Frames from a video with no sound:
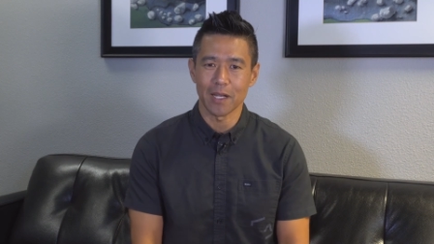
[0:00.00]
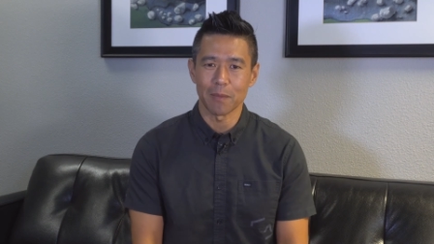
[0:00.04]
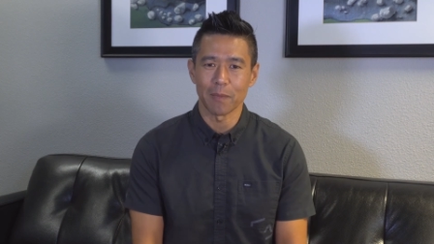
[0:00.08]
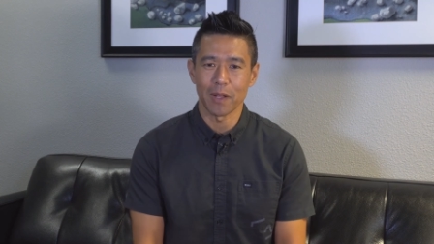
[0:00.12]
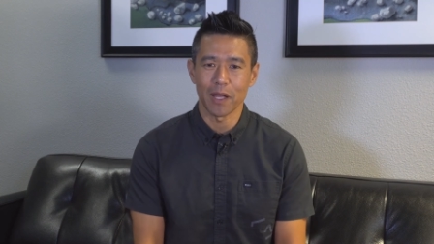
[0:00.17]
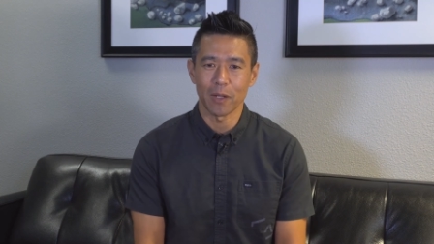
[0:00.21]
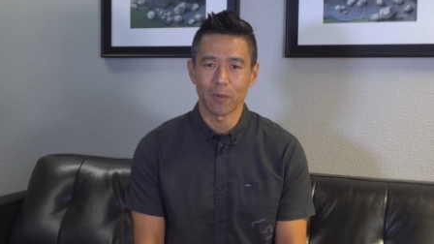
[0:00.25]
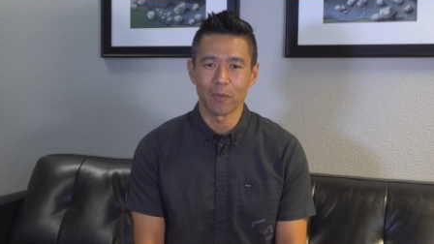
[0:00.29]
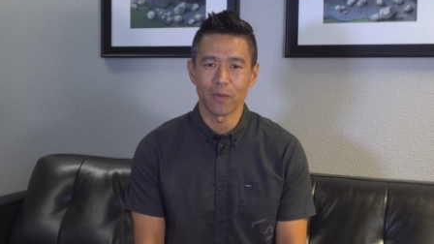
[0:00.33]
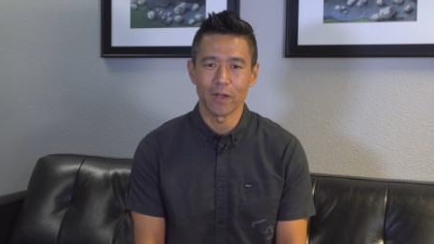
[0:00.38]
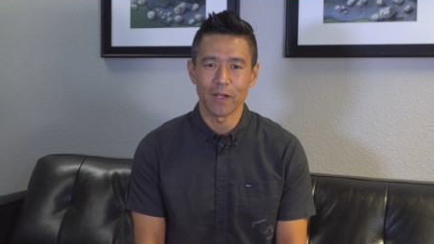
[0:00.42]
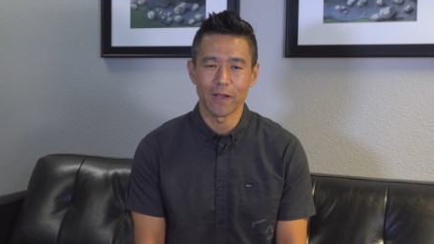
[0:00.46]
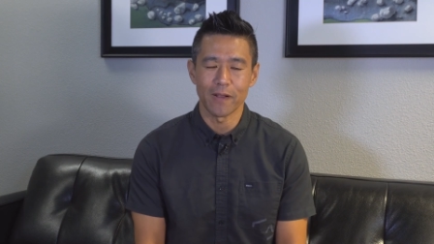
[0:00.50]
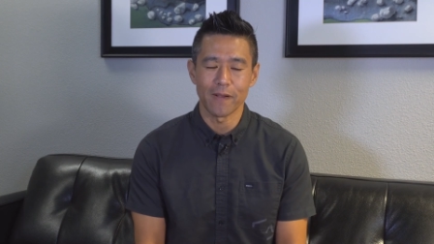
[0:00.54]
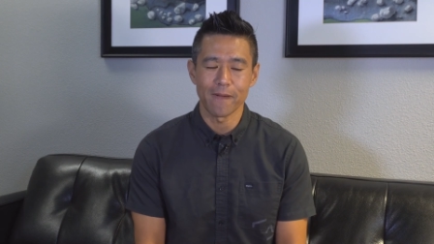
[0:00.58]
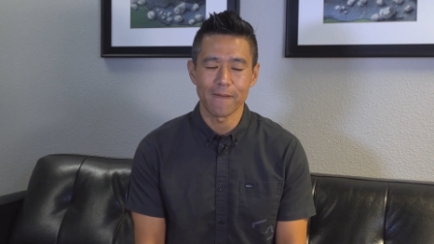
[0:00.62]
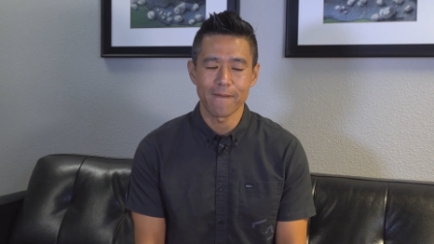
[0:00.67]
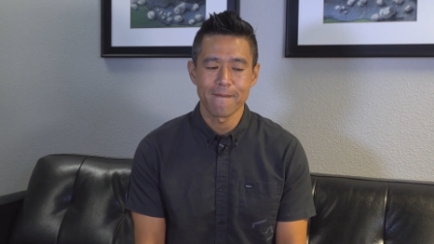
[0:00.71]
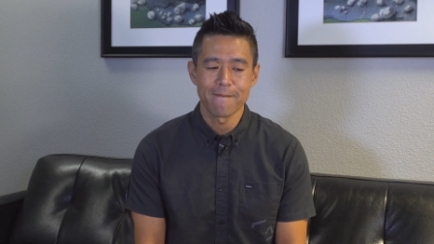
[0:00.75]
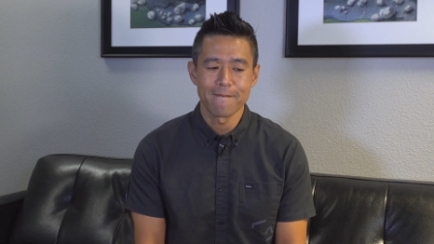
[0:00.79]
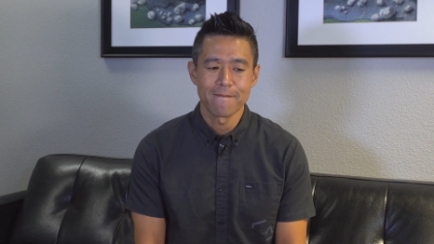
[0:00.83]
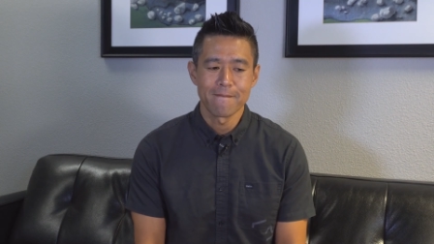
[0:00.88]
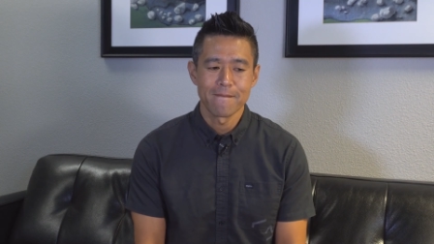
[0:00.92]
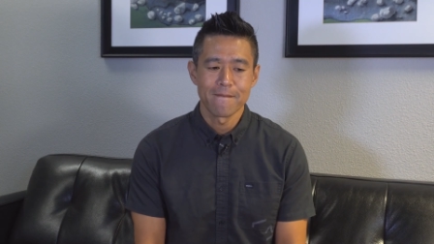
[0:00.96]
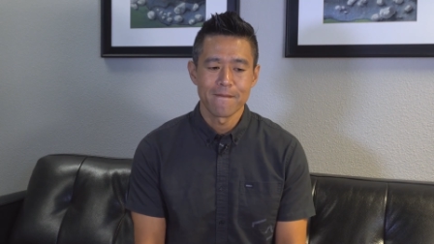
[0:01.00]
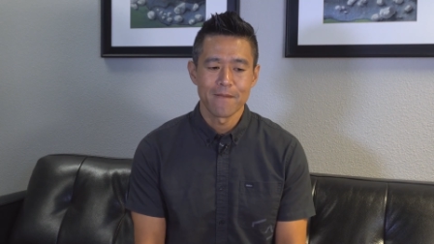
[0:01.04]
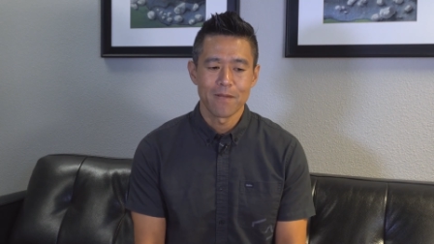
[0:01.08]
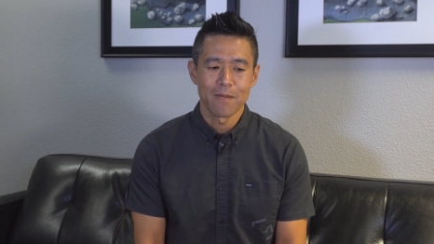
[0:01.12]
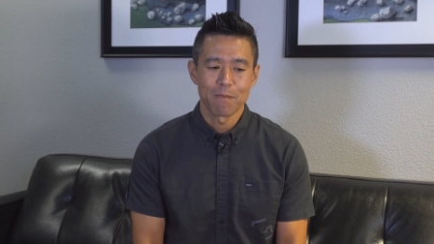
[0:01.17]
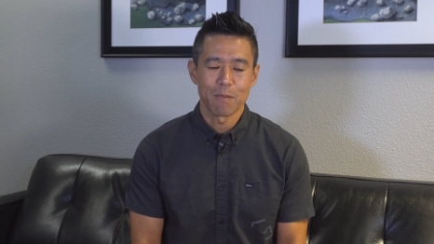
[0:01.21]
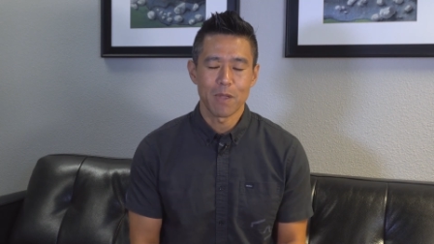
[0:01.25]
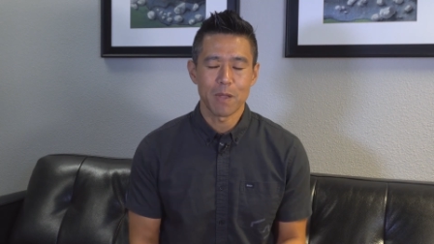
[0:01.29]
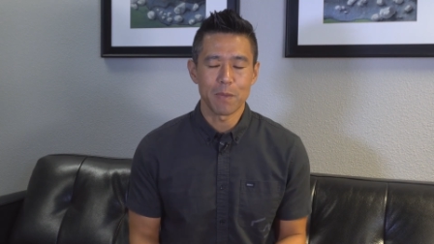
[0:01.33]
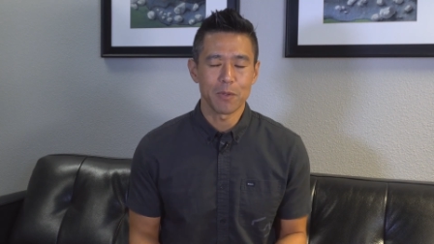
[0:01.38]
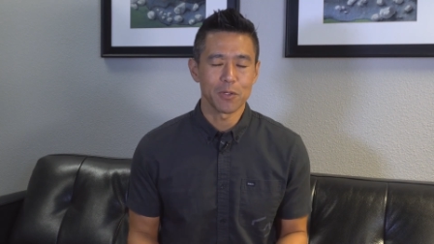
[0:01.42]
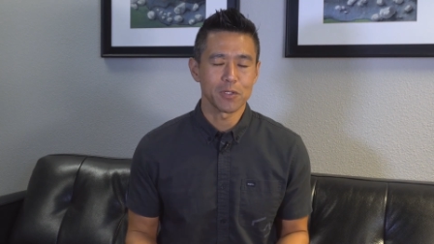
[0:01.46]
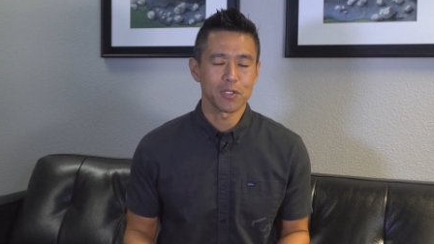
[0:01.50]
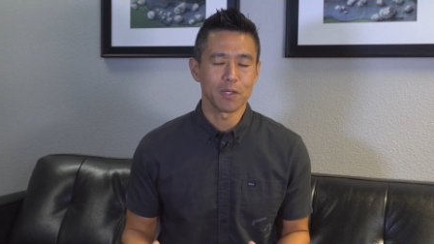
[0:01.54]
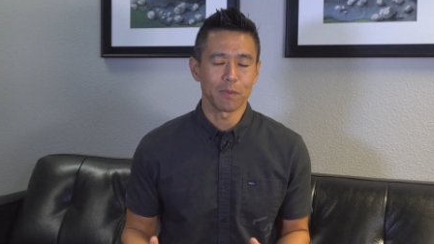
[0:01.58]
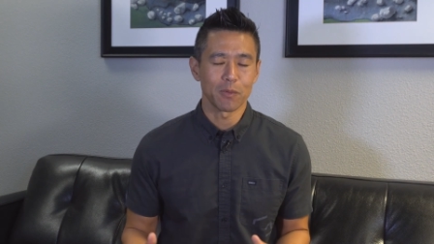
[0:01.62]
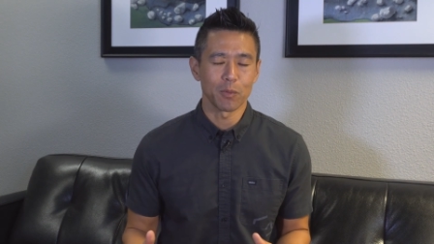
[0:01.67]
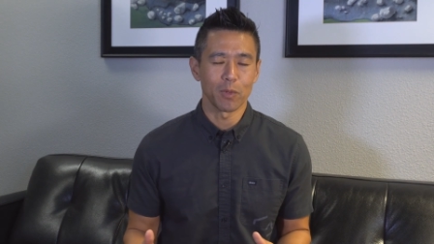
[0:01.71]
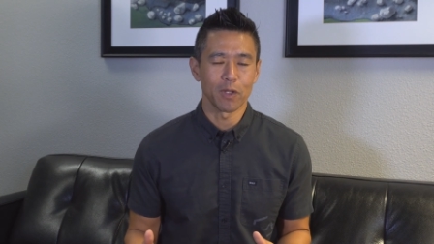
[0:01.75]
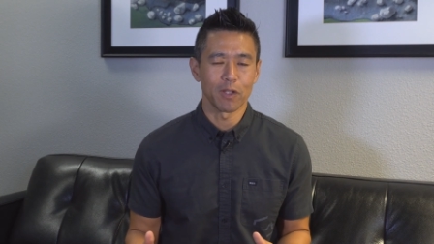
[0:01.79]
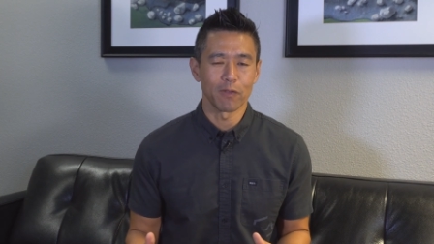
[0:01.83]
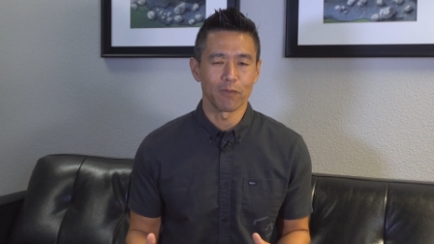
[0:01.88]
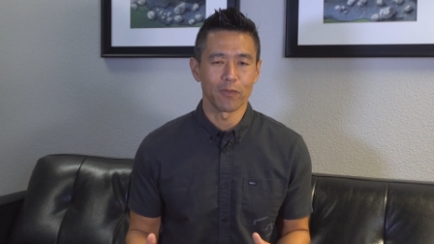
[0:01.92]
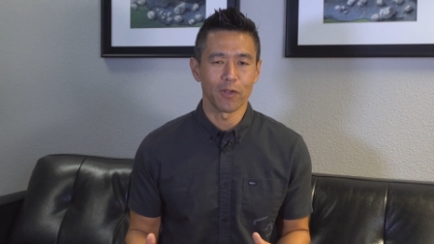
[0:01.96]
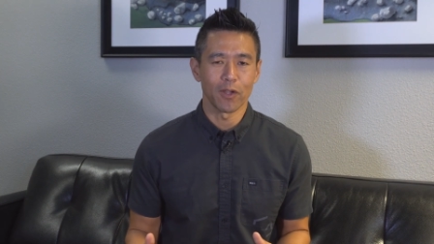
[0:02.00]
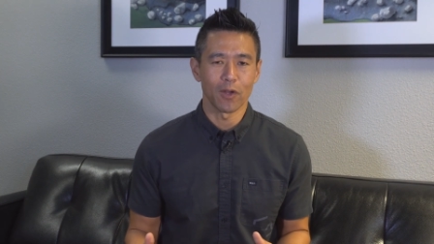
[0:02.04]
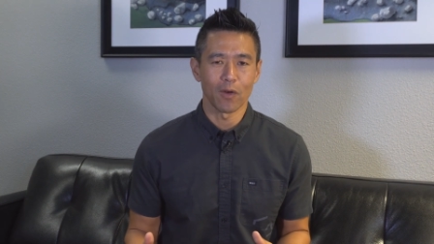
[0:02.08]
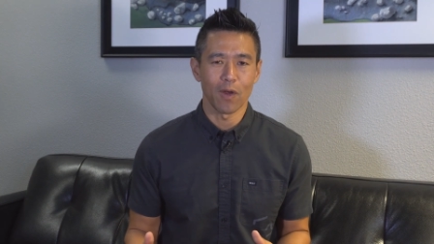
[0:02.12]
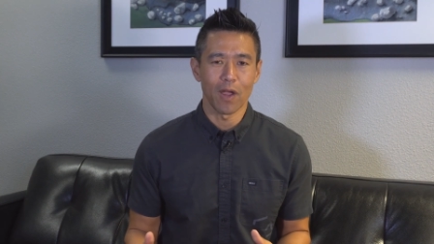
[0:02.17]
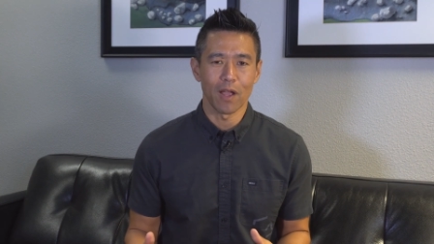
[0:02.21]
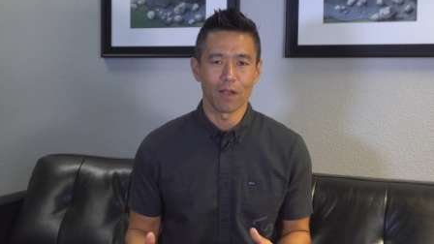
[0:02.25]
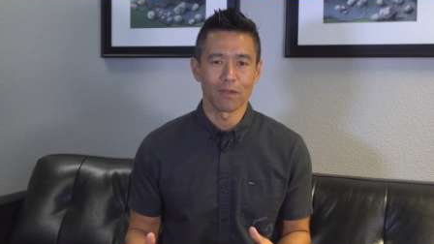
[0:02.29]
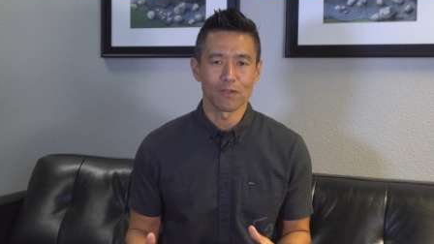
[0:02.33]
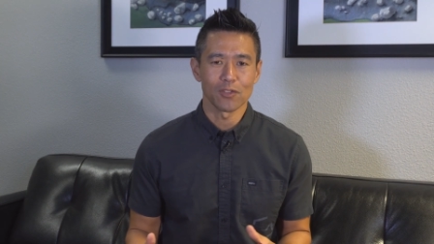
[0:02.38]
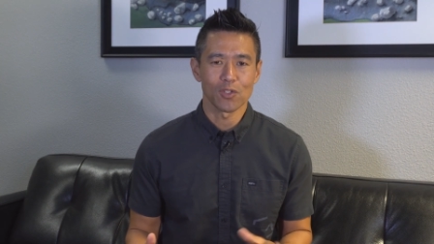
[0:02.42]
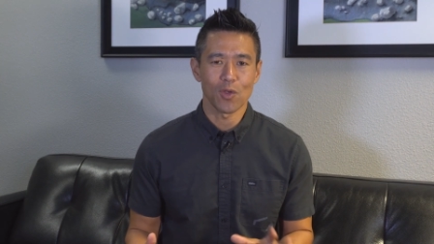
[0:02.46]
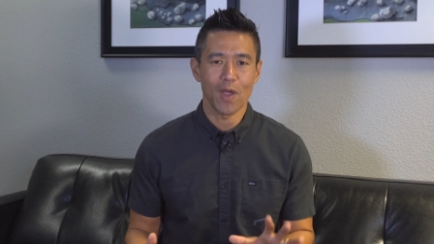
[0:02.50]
and I'm like, well, maybe there's something we could figure out.